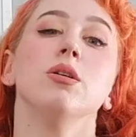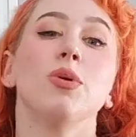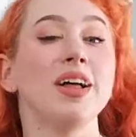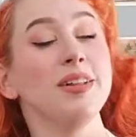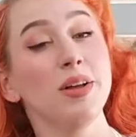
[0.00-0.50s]

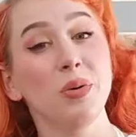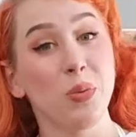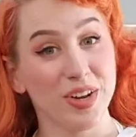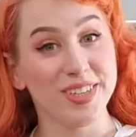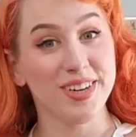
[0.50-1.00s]
Well,
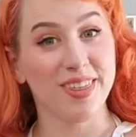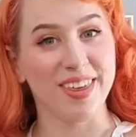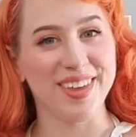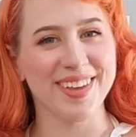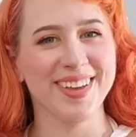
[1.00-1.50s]
what did you
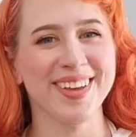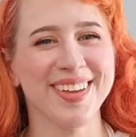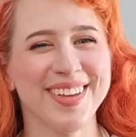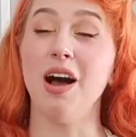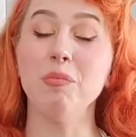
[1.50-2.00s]
think?
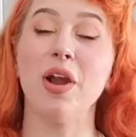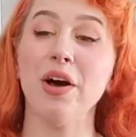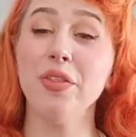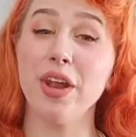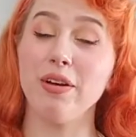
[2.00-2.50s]
I'm
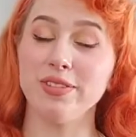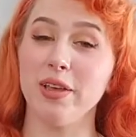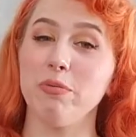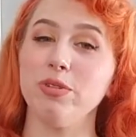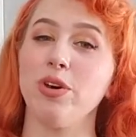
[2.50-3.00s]
proud that I was
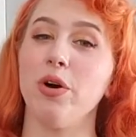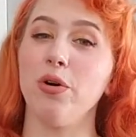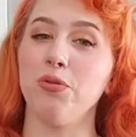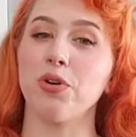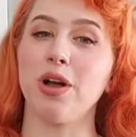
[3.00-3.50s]
able to
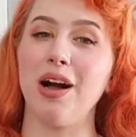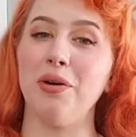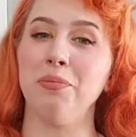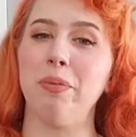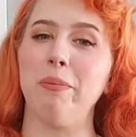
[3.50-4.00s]

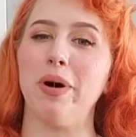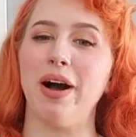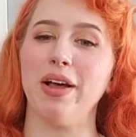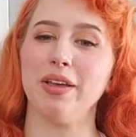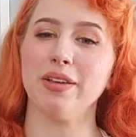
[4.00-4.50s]
overcome
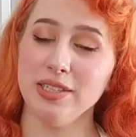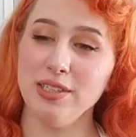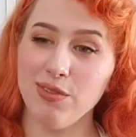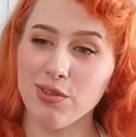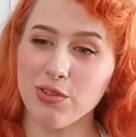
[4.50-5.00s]
my
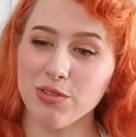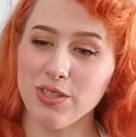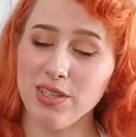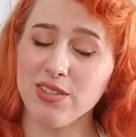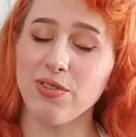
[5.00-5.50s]

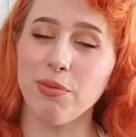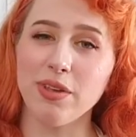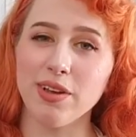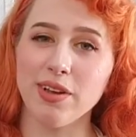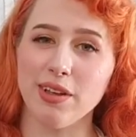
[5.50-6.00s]
difficulties from
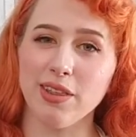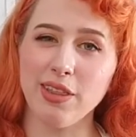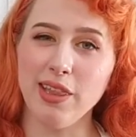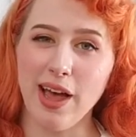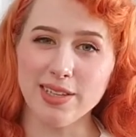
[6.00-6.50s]
the
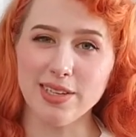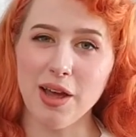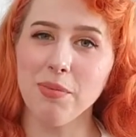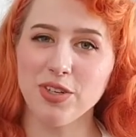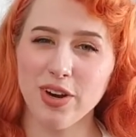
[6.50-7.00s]
last
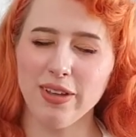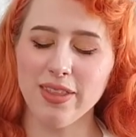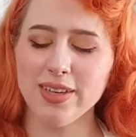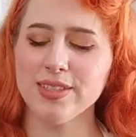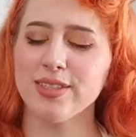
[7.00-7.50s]
time I tried
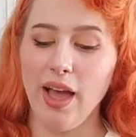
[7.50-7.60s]
this.